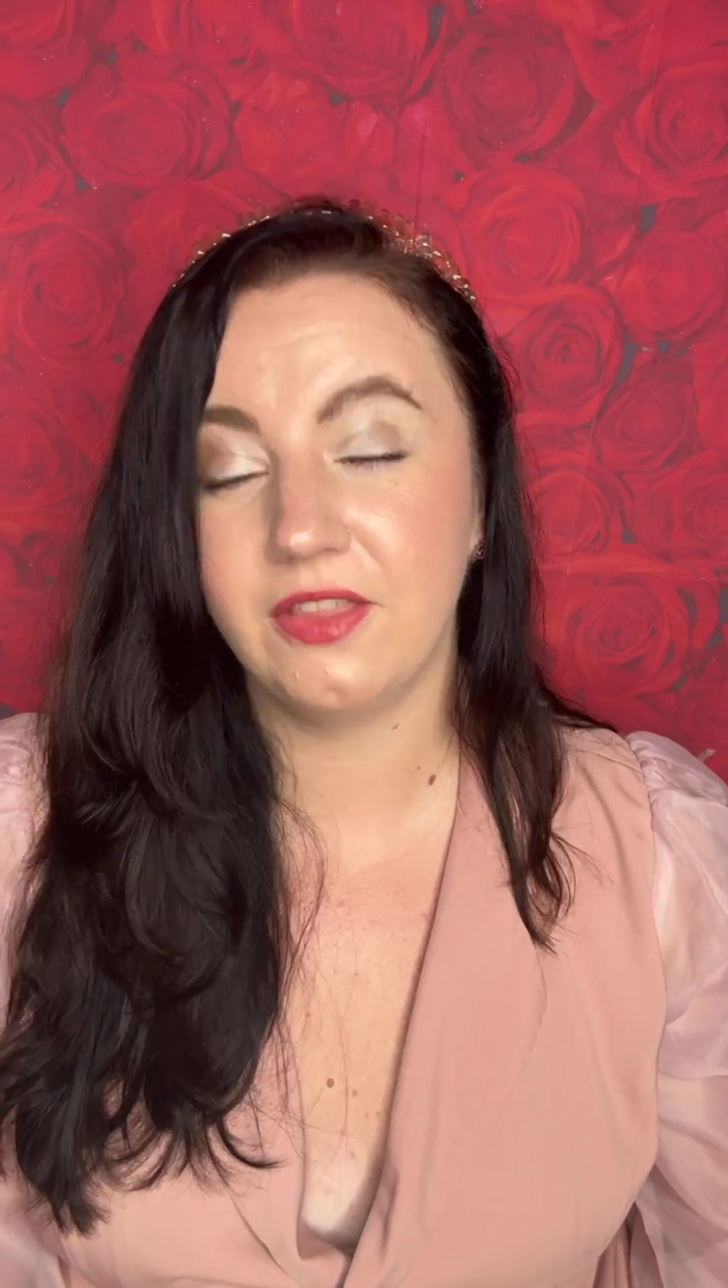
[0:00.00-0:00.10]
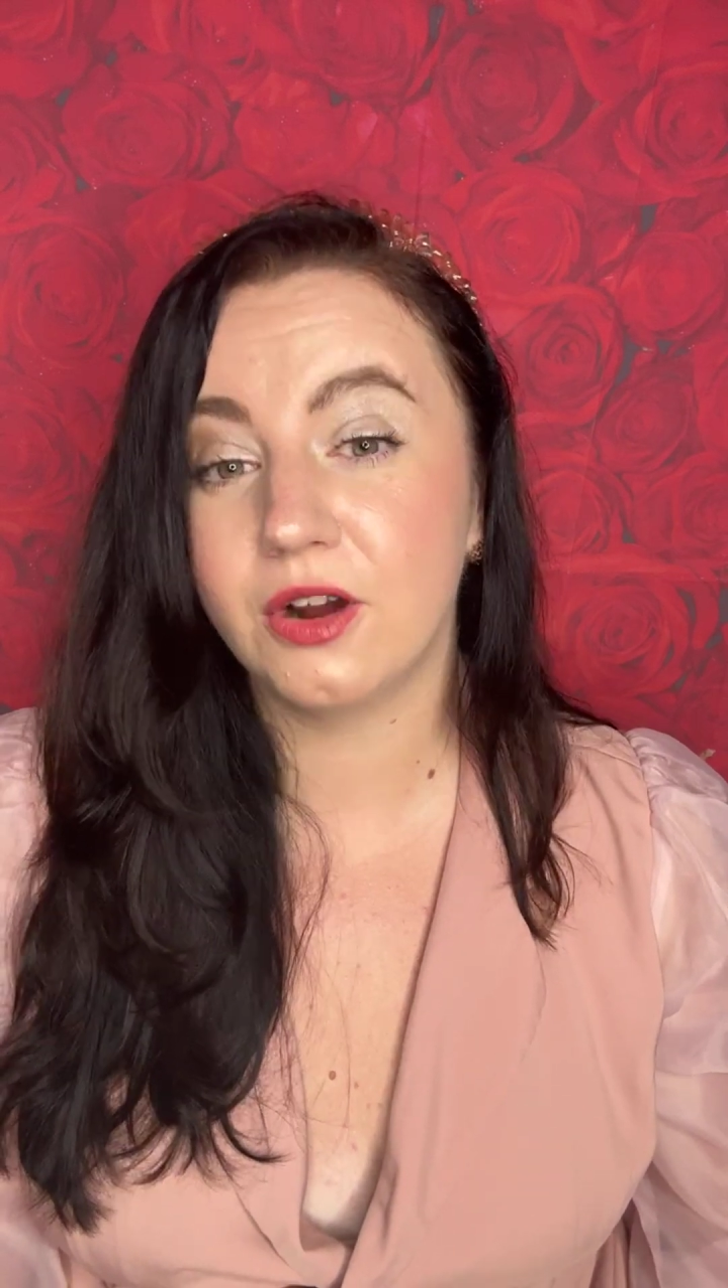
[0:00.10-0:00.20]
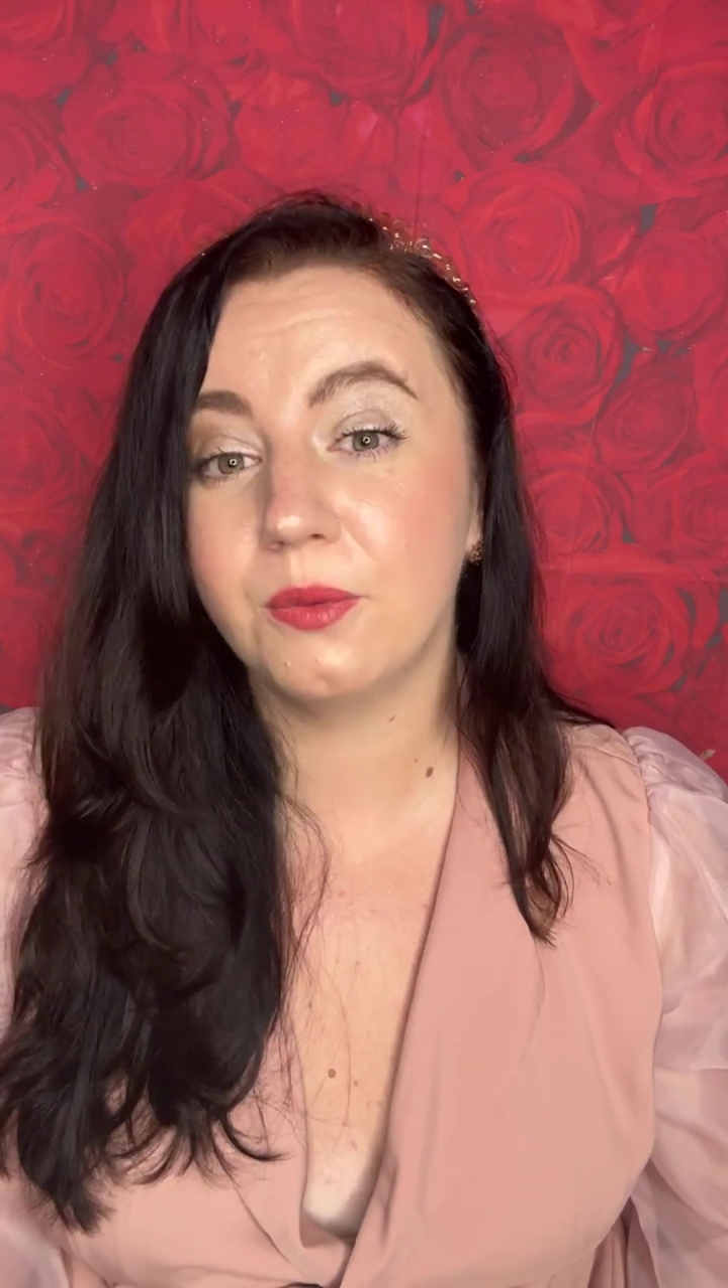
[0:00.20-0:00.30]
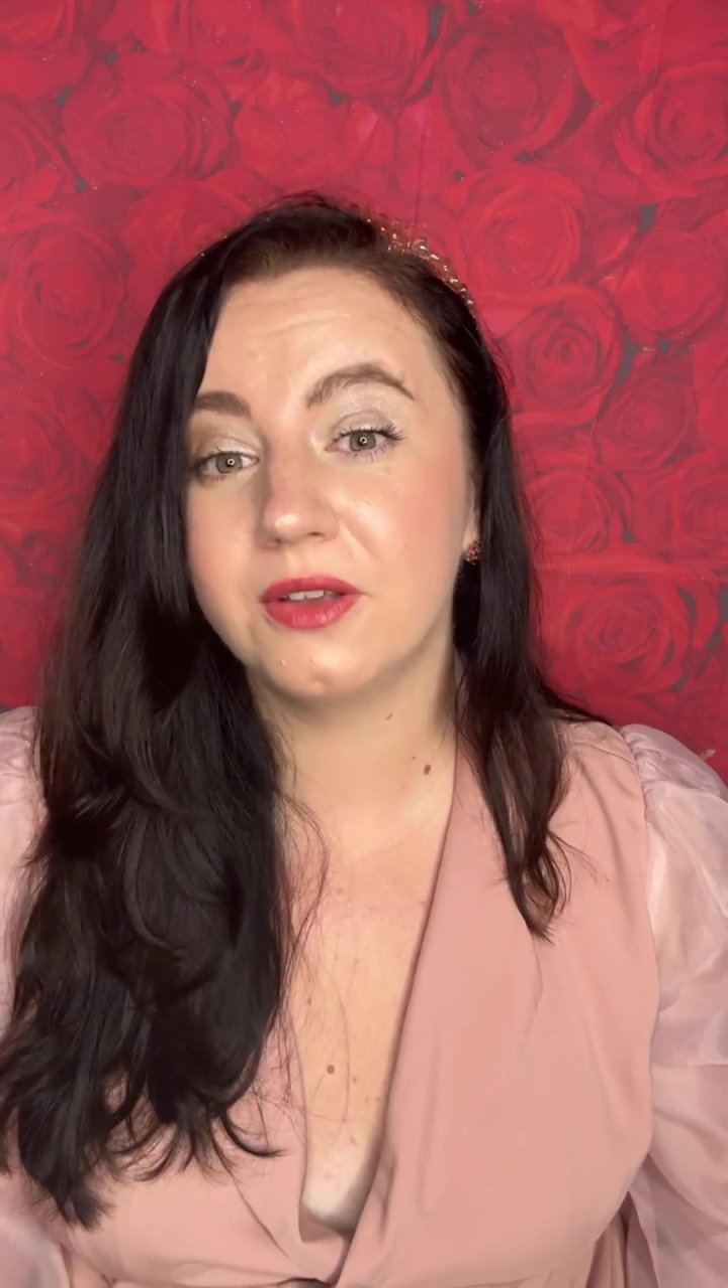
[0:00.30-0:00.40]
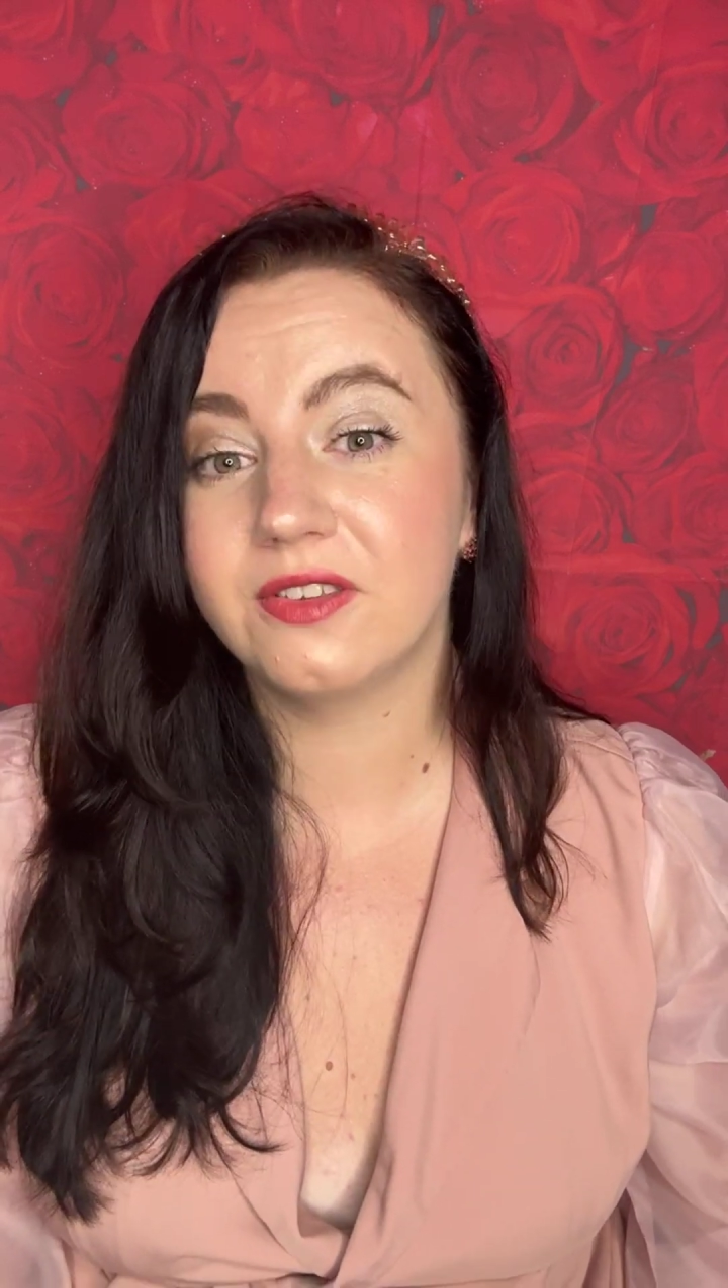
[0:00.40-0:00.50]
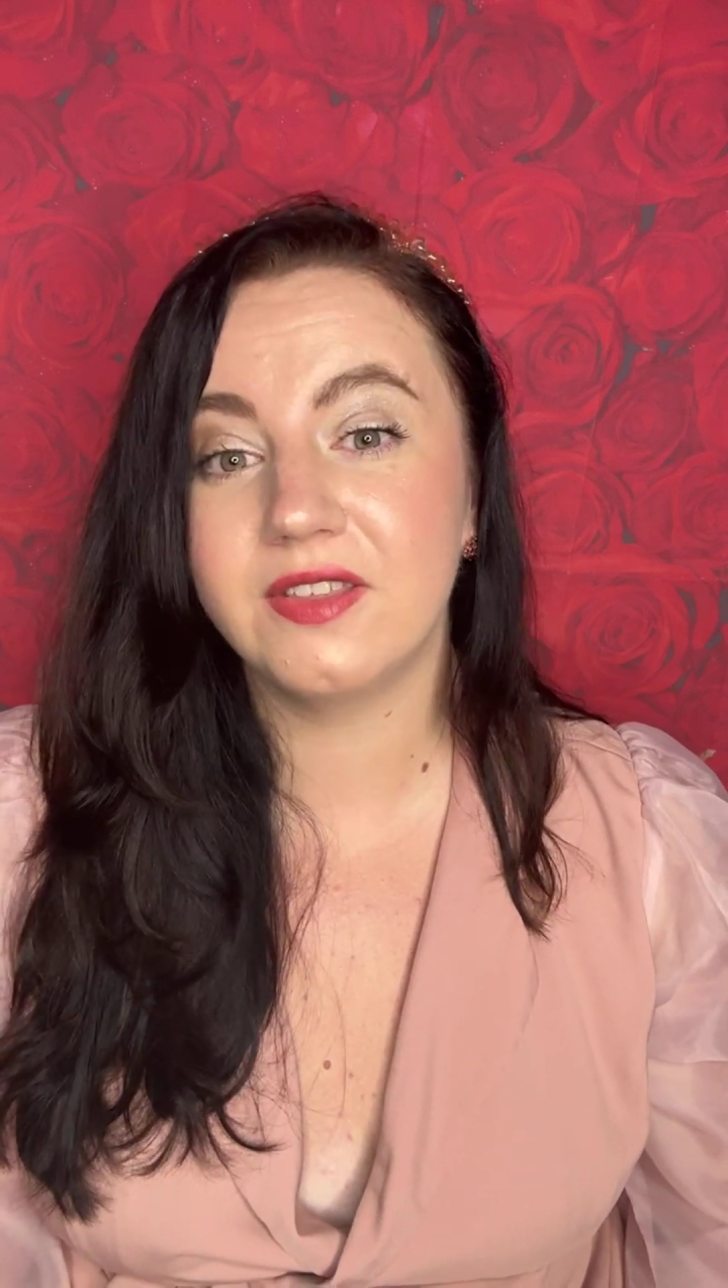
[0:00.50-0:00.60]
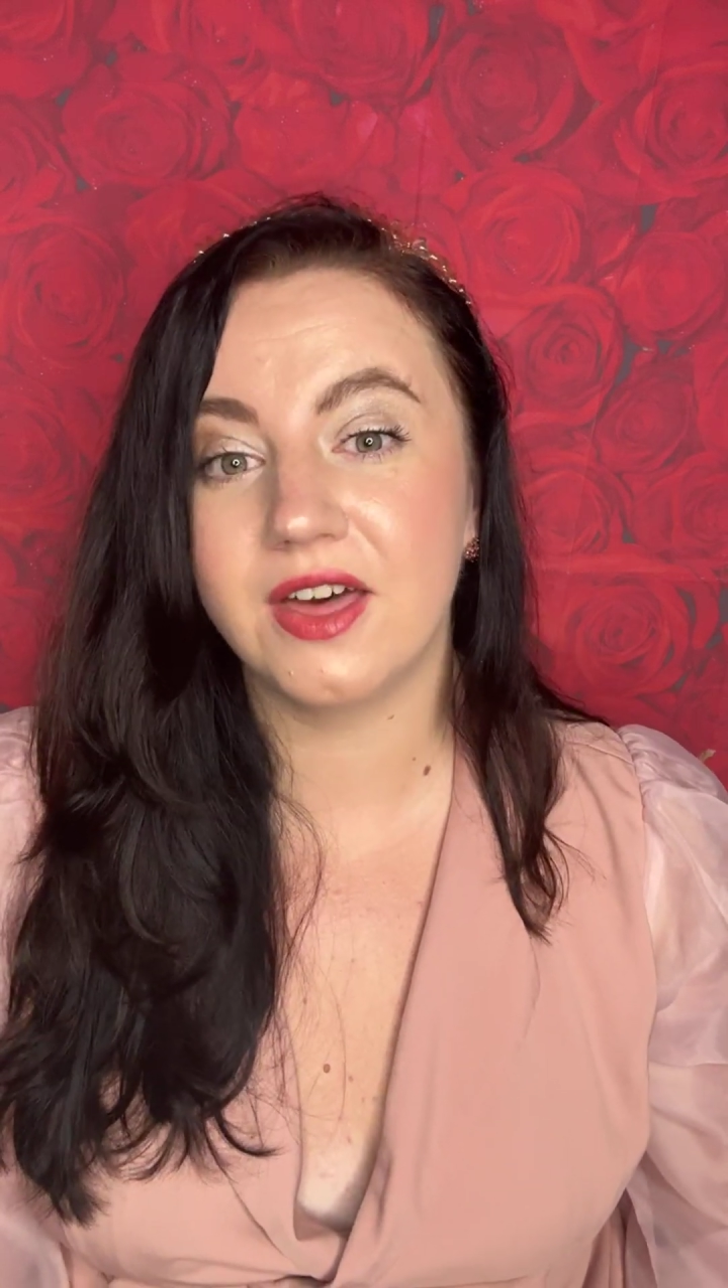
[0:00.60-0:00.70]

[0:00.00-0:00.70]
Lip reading: There was